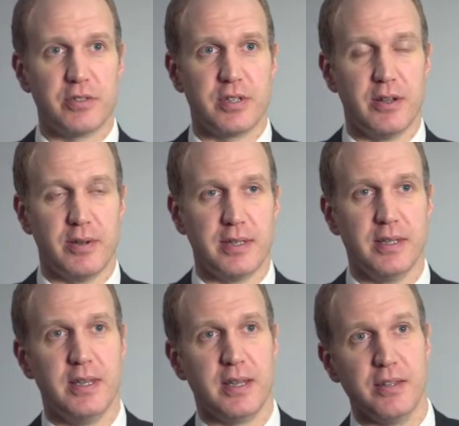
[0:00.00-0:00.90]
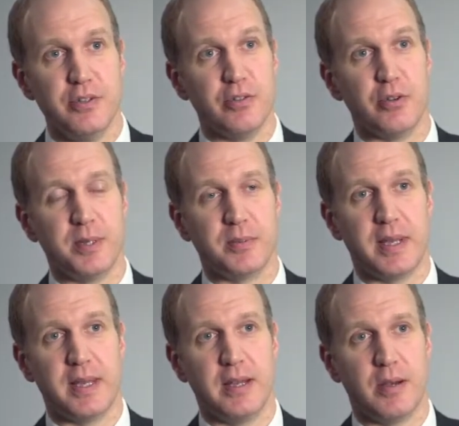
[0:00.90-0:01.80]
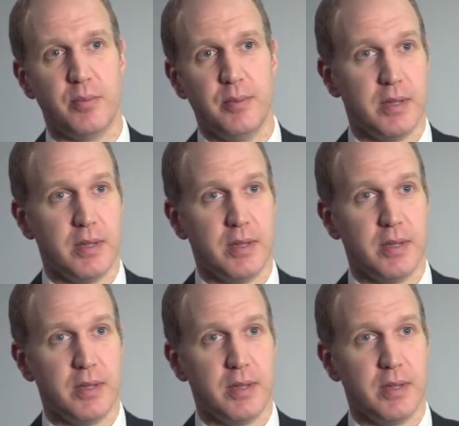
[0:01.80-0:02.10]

slowing and Europe is picking up.